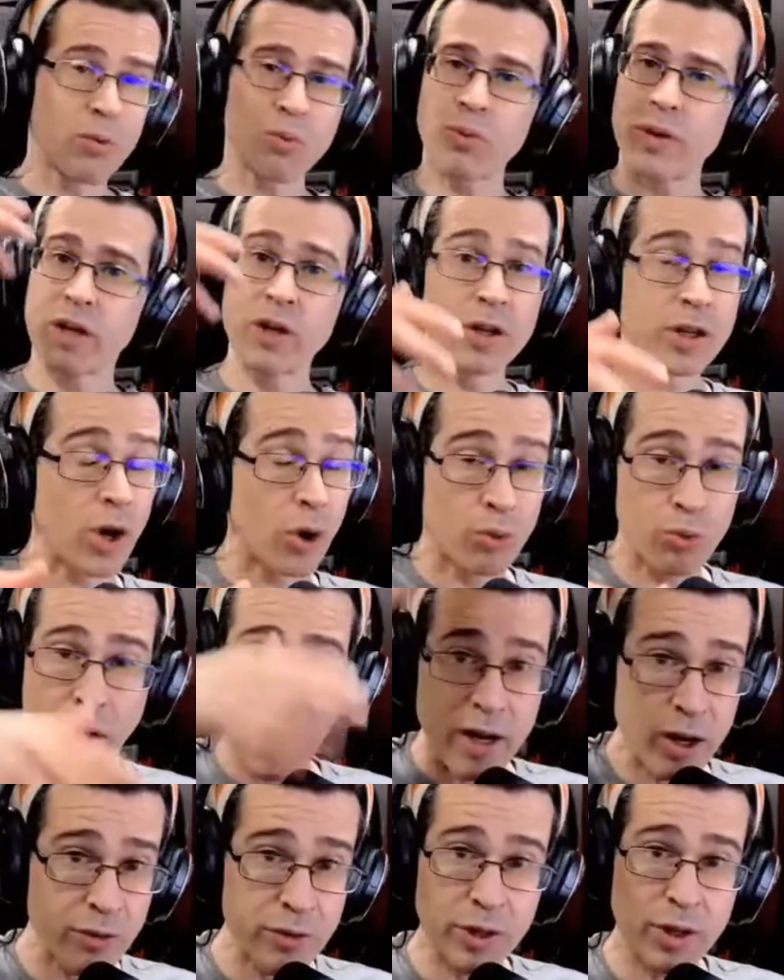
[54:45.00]
Could go
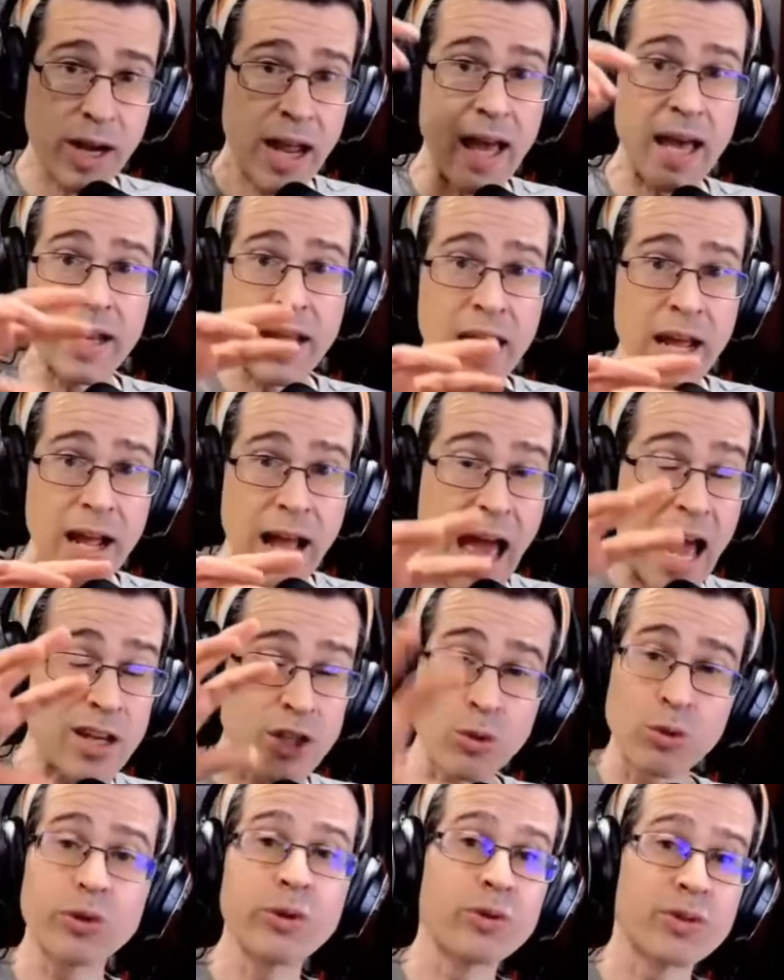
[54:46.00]
right over your head and
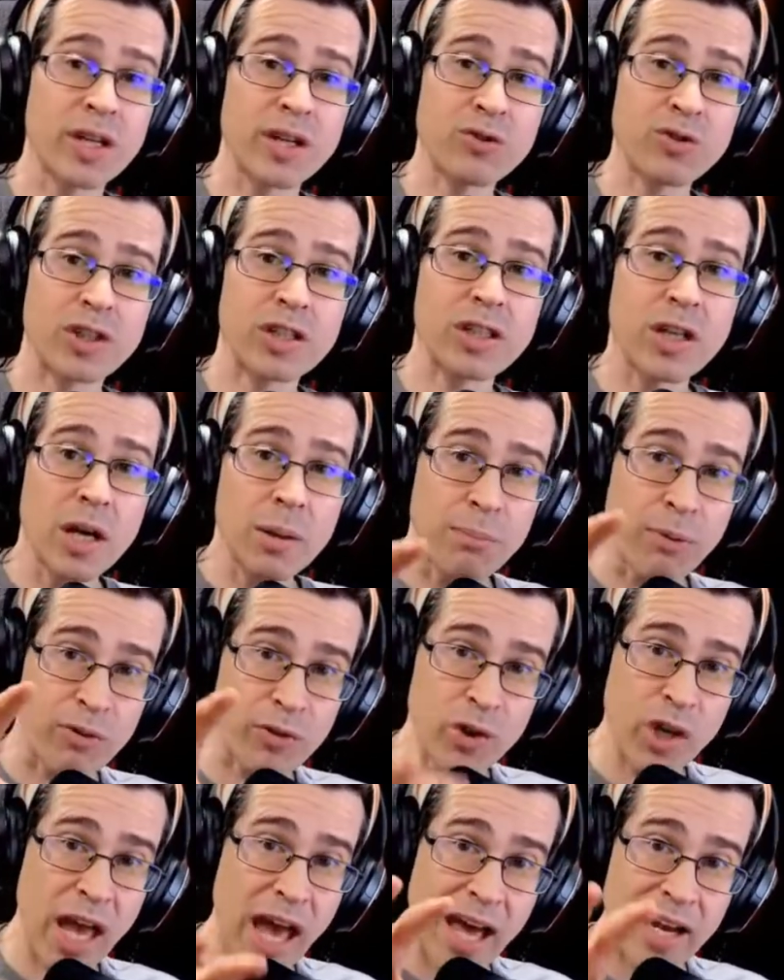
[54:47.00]
you lose interest before
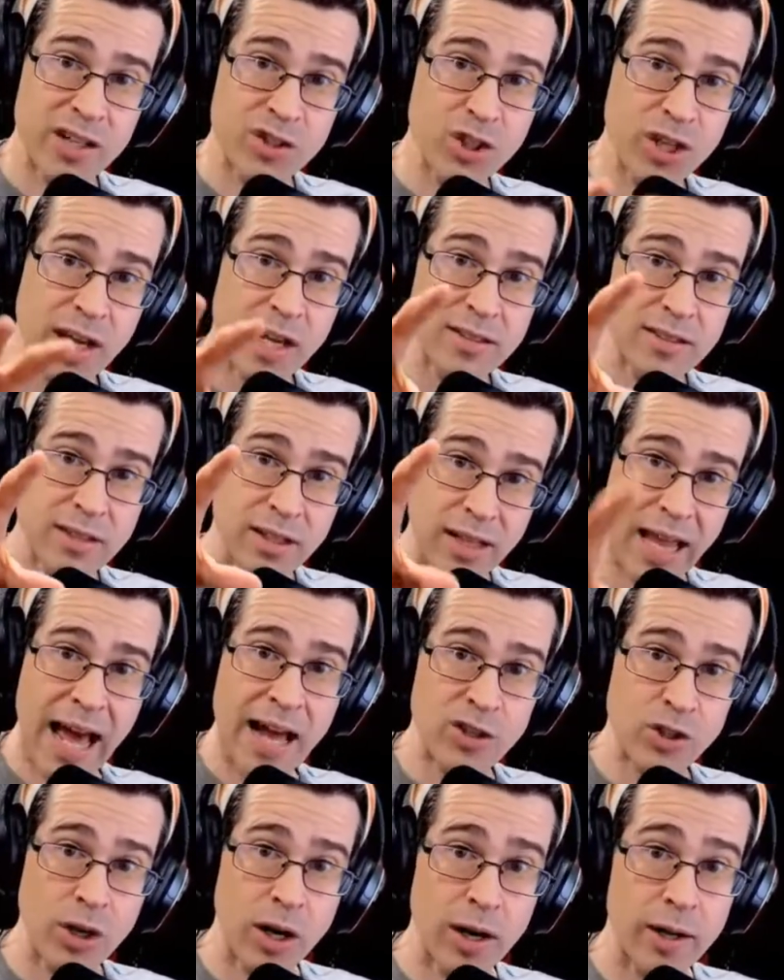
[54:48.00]
you had a chance to
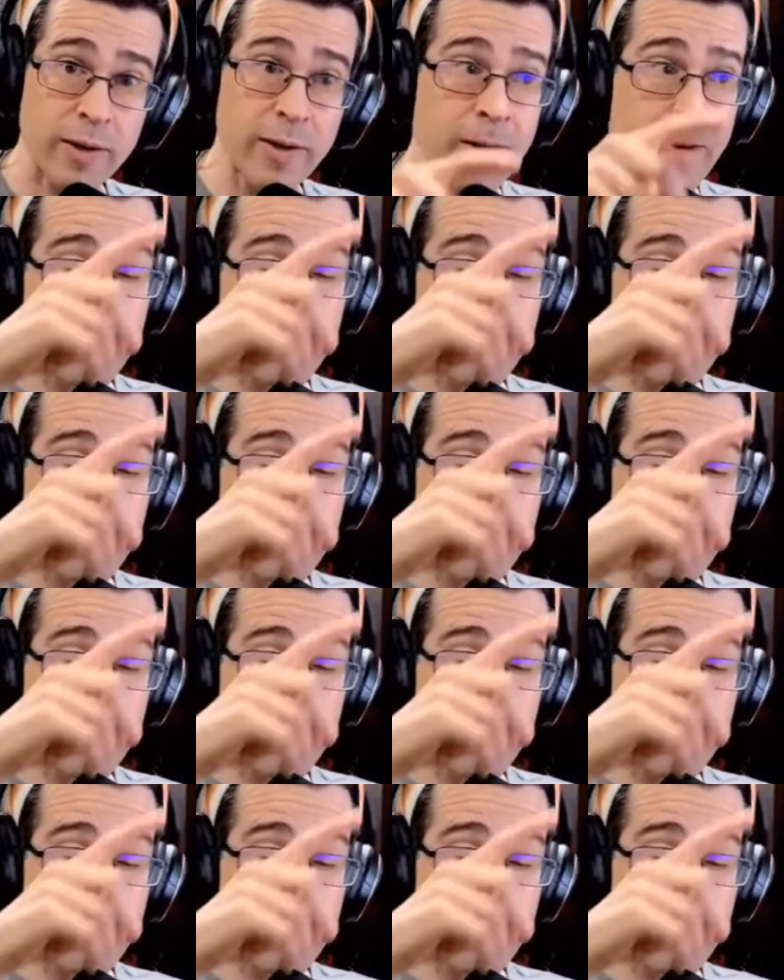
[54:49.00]
latch on.